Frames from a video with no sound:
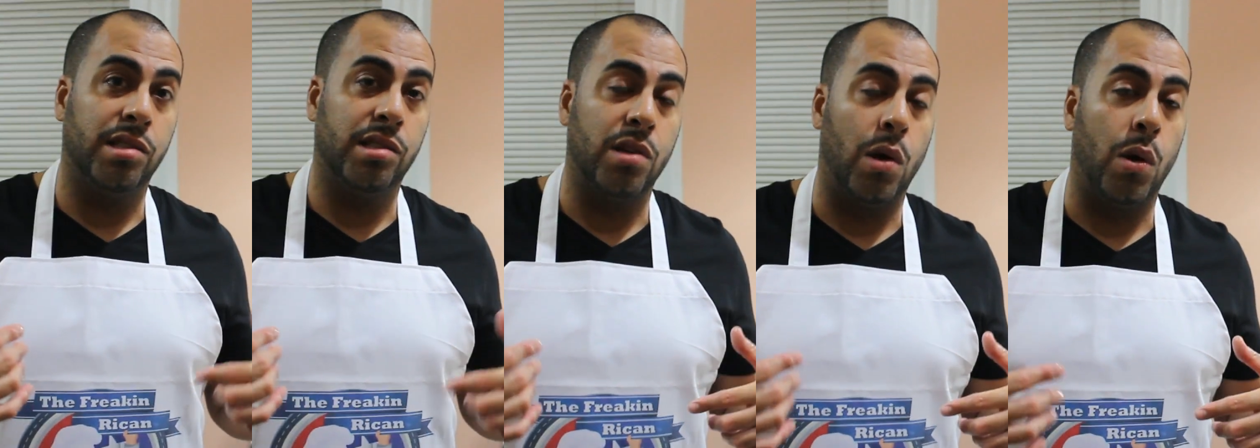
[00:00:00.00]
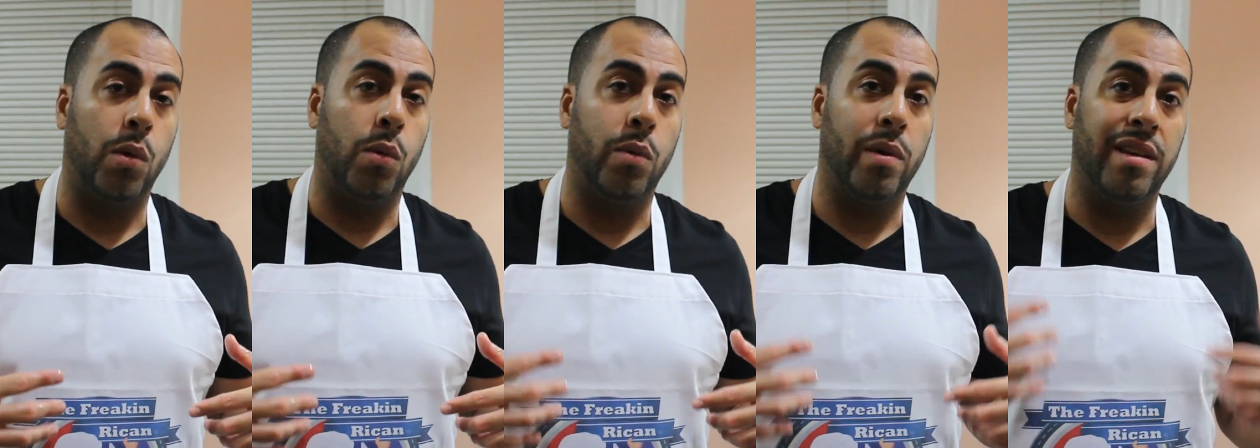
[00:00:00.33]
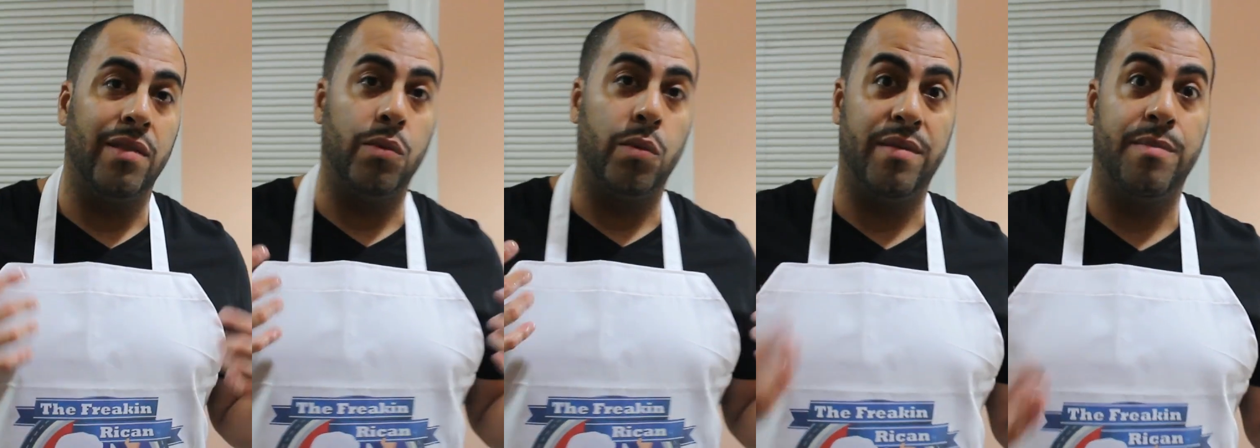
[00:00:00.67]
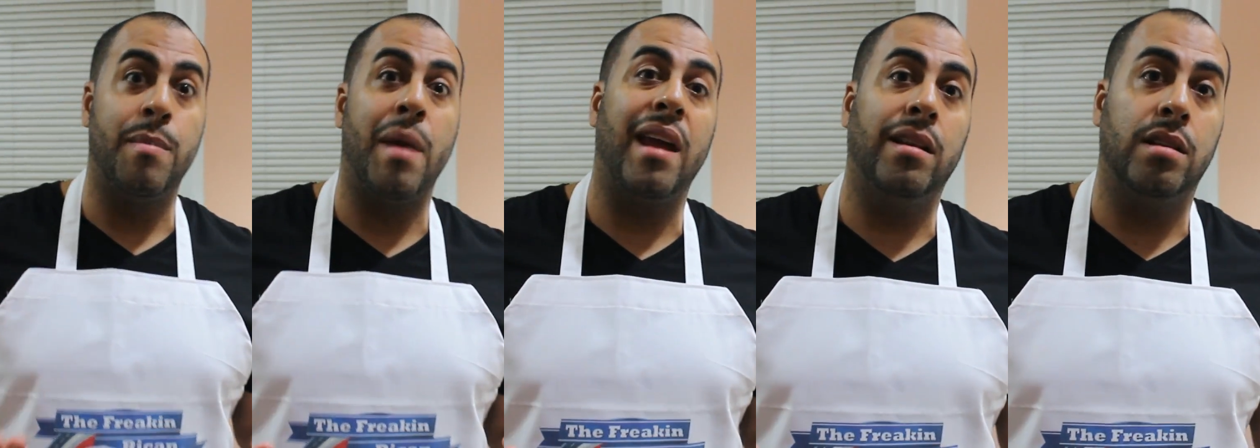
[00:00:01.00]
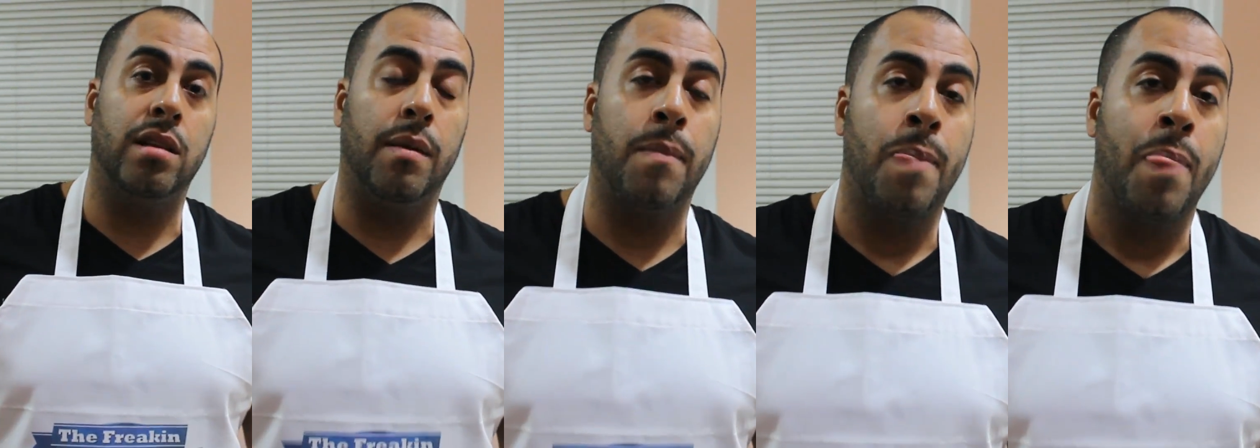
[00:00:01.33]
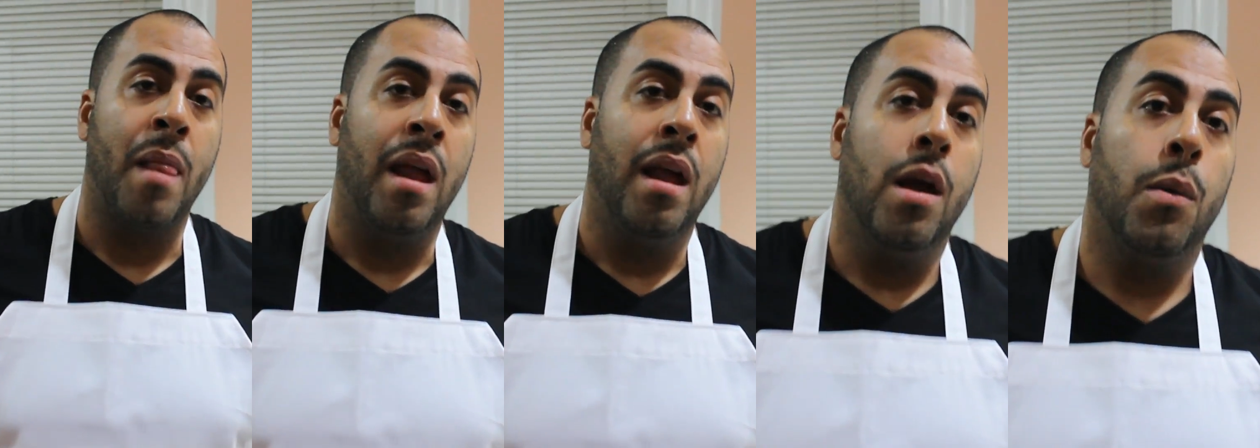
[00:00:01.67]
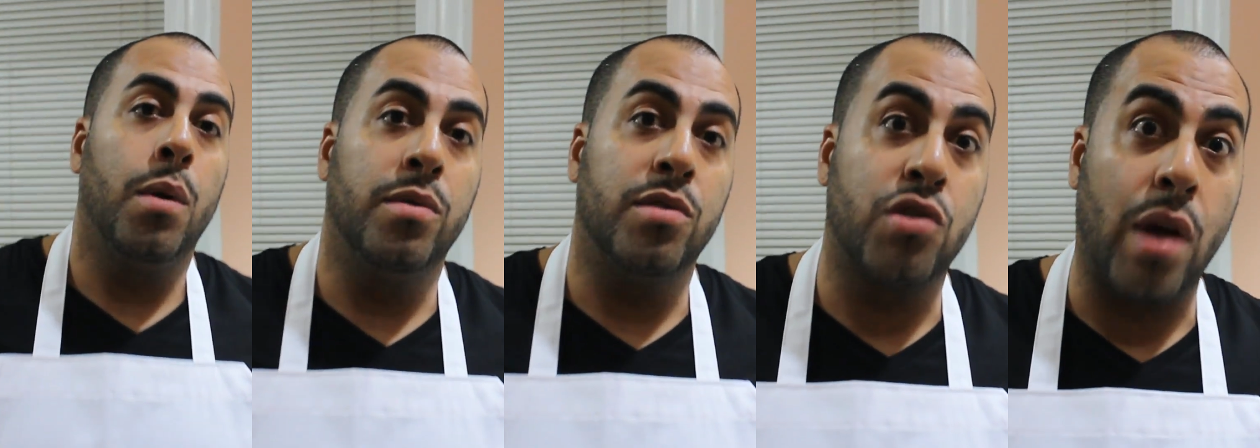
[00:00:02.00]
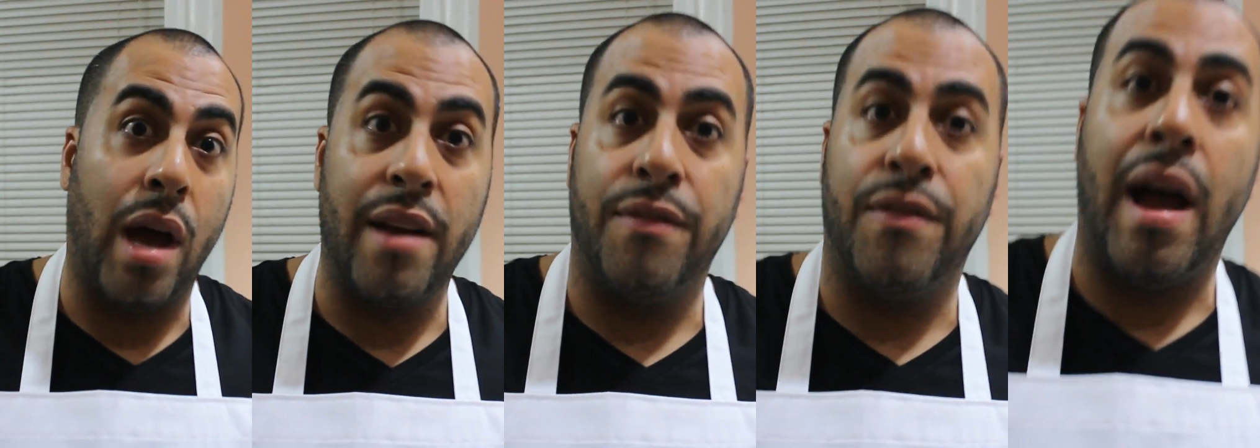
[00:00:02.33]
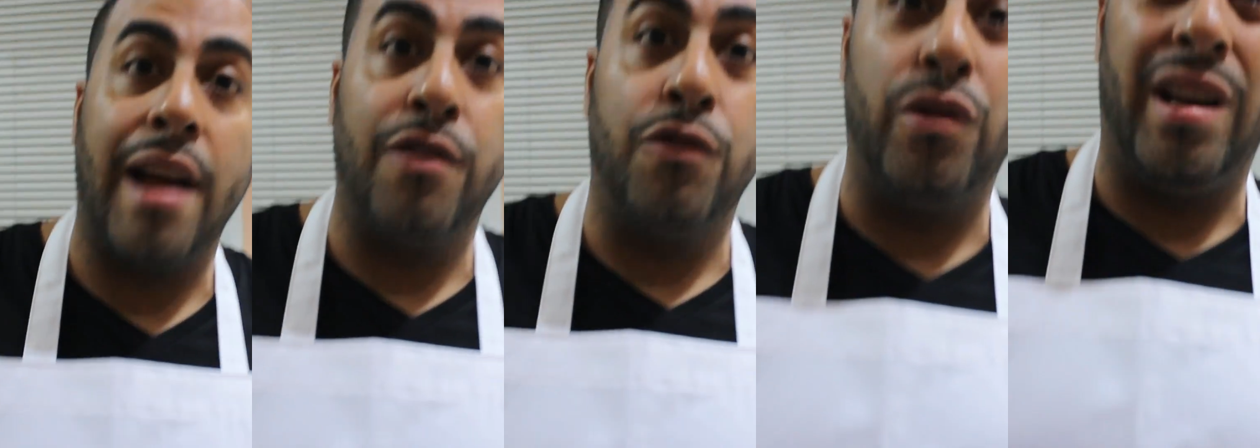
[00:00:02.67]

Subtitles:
so we've made them. We were trying to find